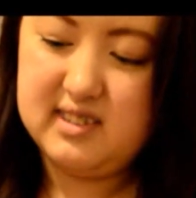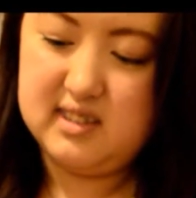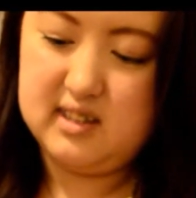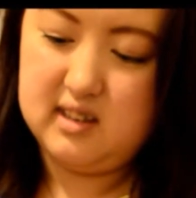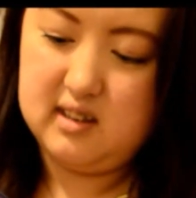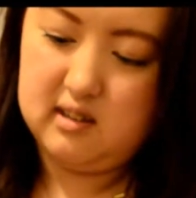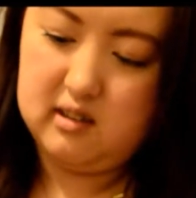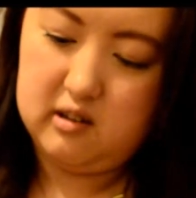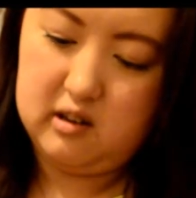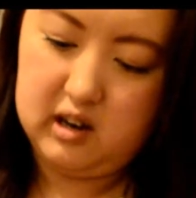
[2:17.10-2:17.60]

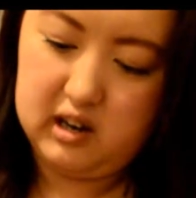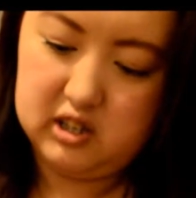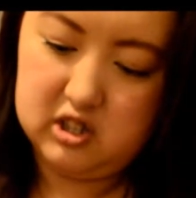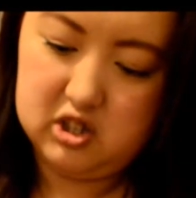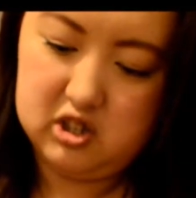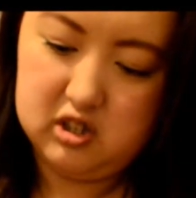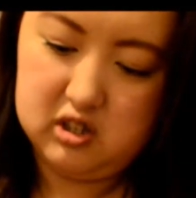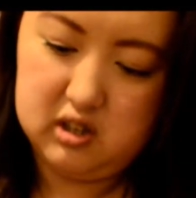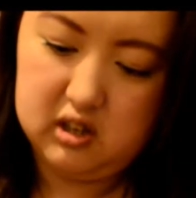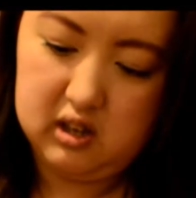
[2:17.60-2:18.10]
thin. They're
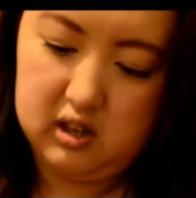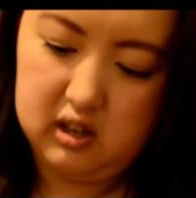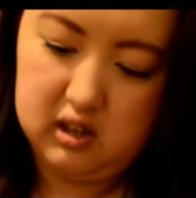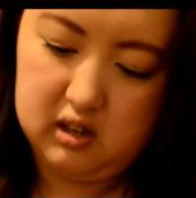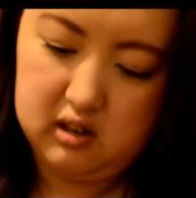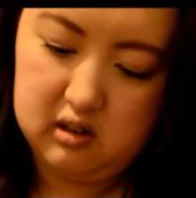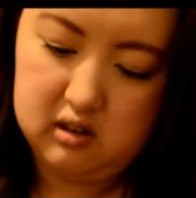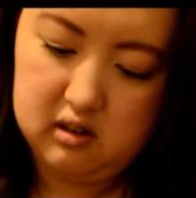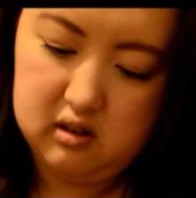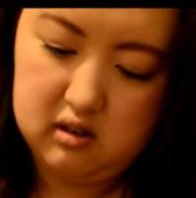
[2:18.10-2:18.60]
actually
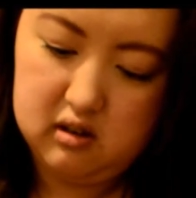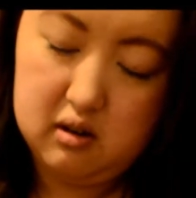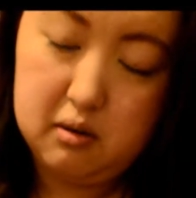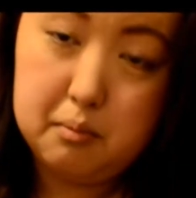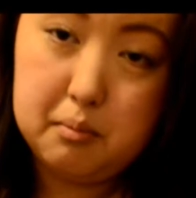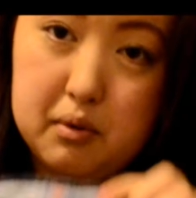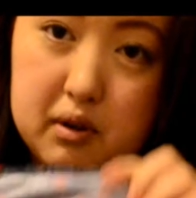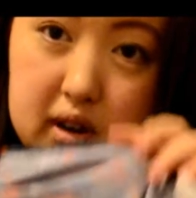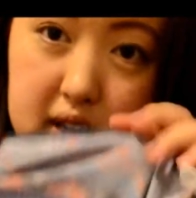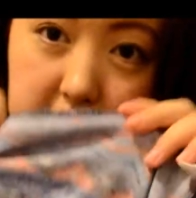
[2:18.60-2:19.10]

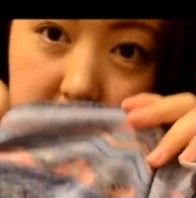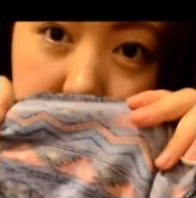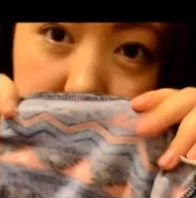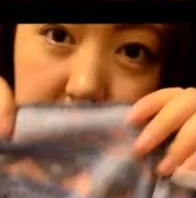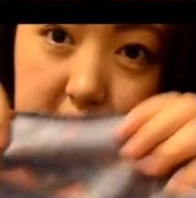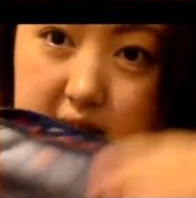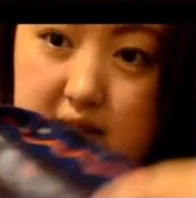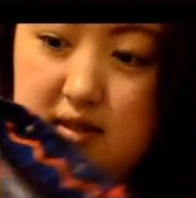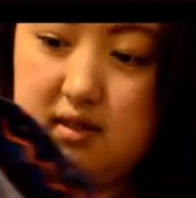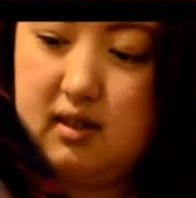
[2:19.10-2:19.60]
pretty
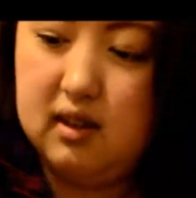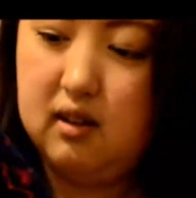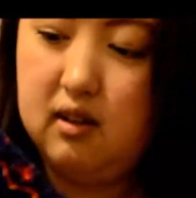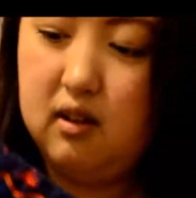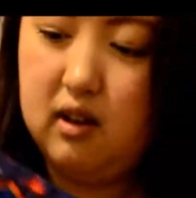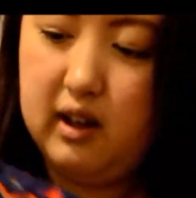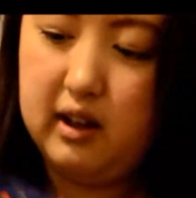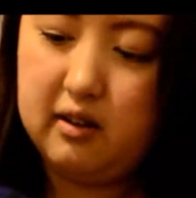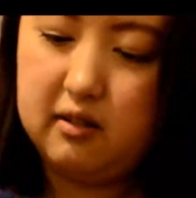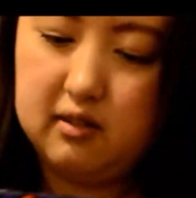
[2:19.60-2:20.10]
thick, so
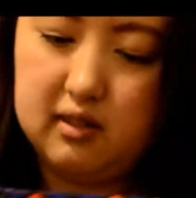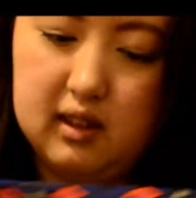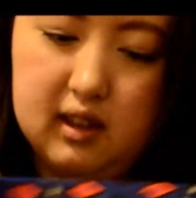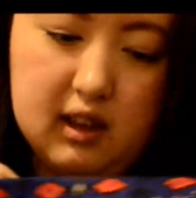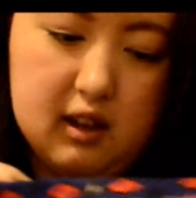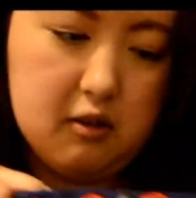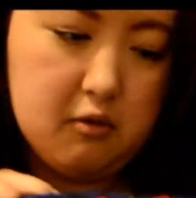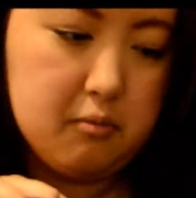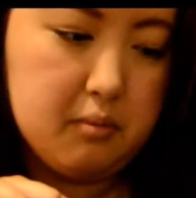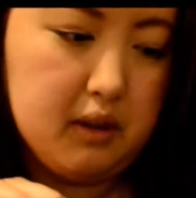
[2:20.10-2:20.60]
I don't think
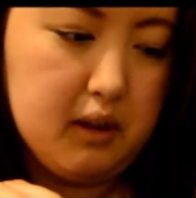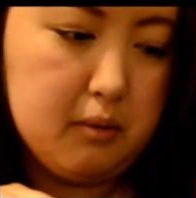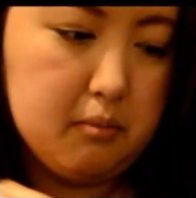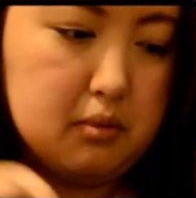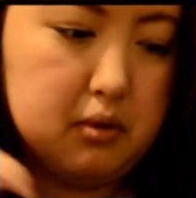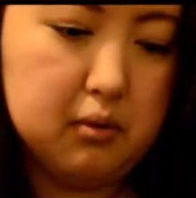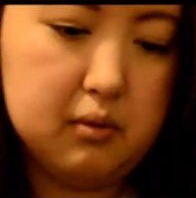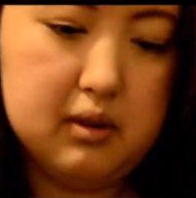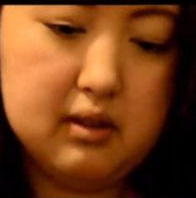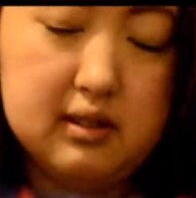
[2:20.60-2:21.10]
I'll be able
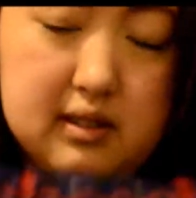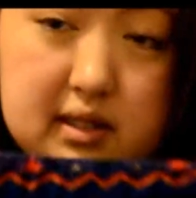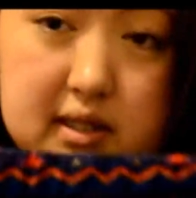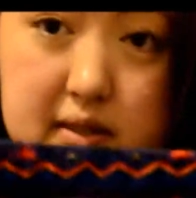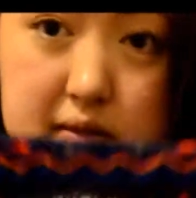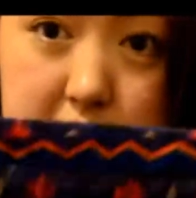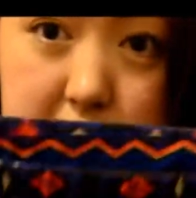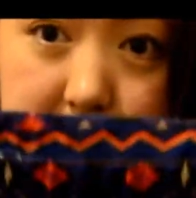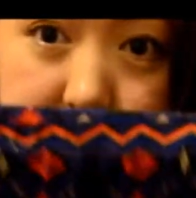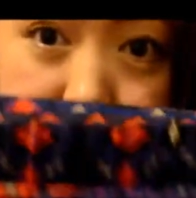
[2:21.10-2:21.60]
to wear this
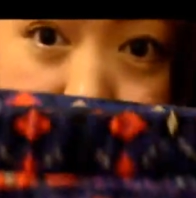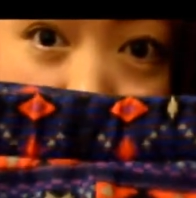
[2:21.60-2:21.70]
during the